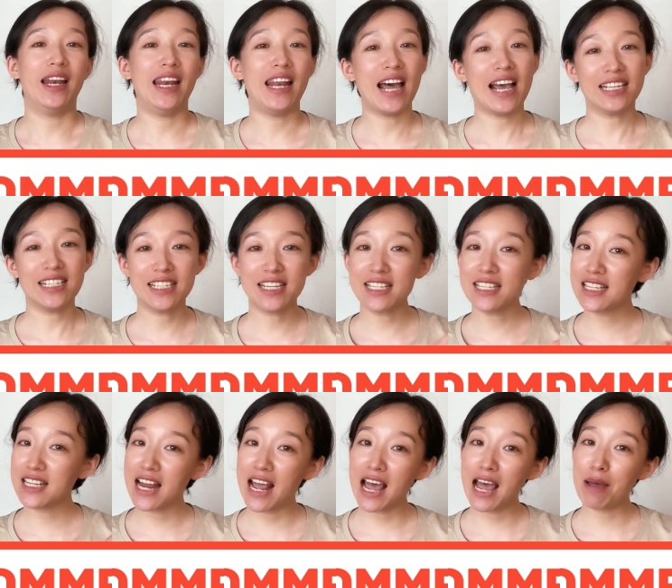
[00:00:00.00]
Last
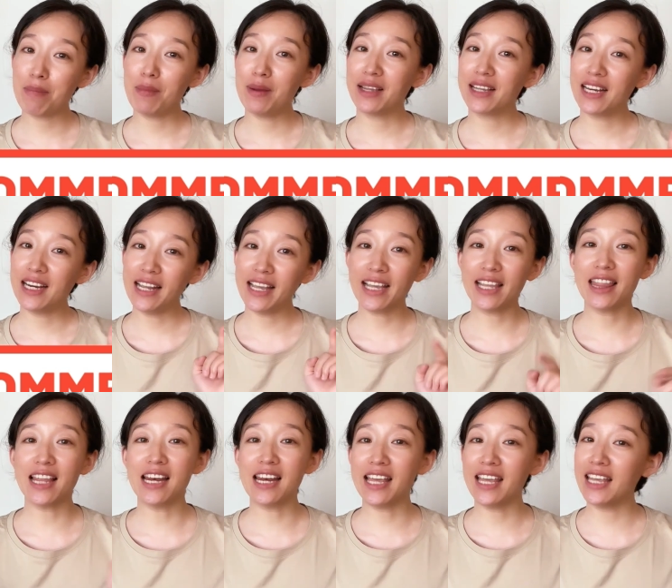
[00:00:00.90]
step,
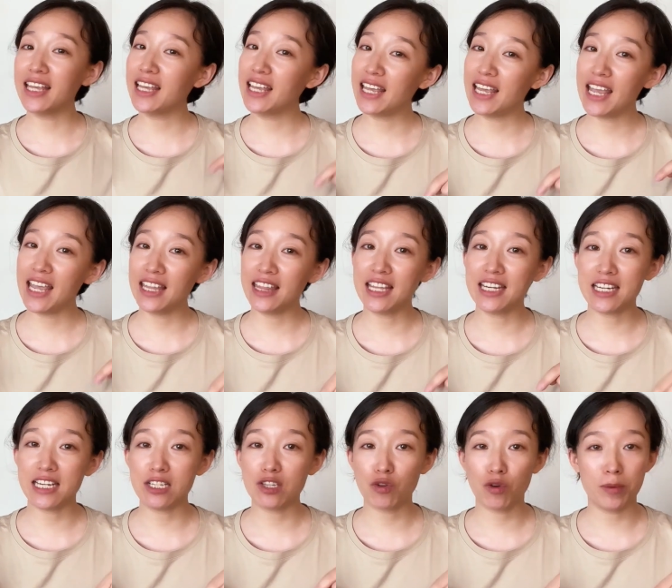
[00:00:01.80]
click the link in the
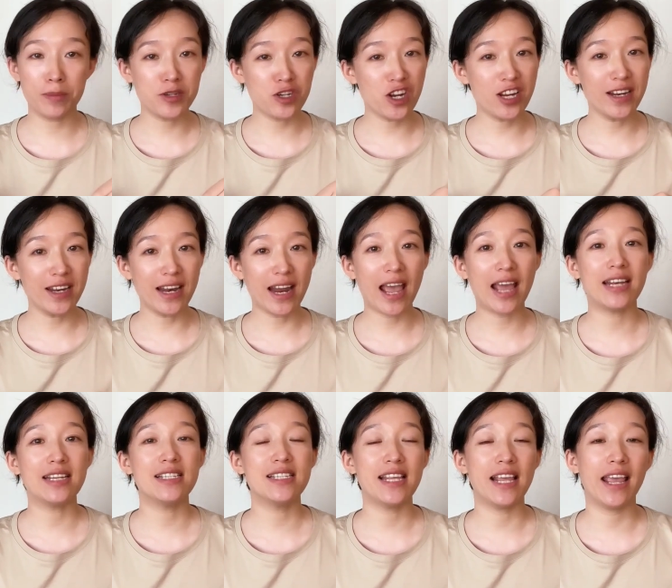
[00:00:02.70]
description
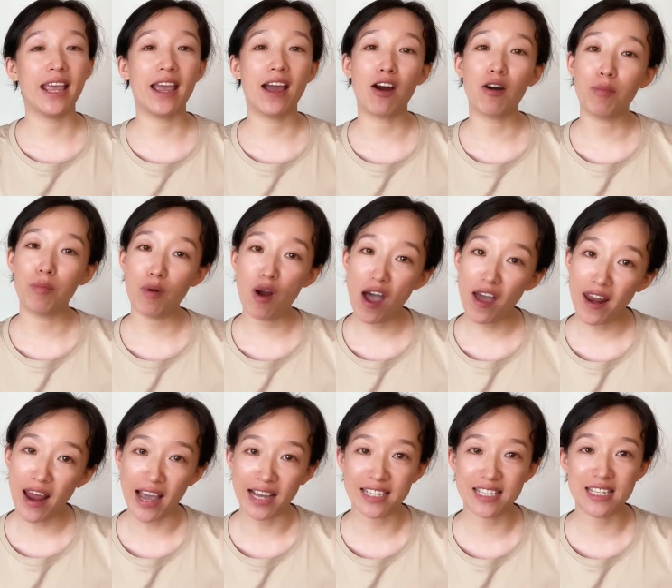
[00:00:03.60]
and see our
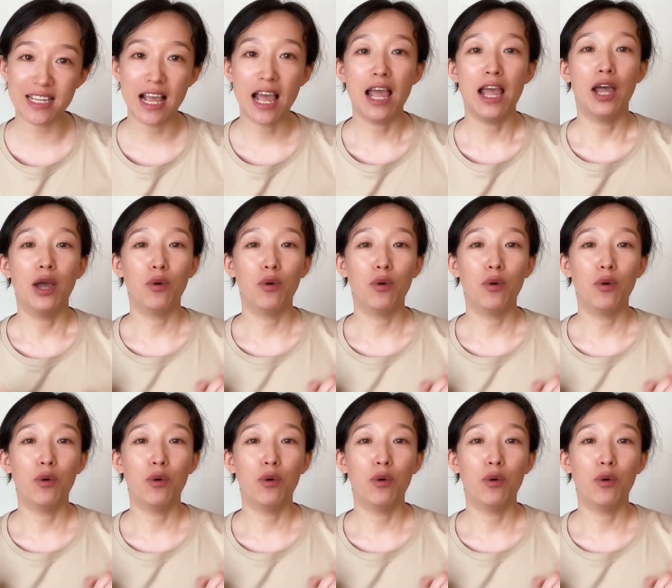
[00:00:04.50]
products.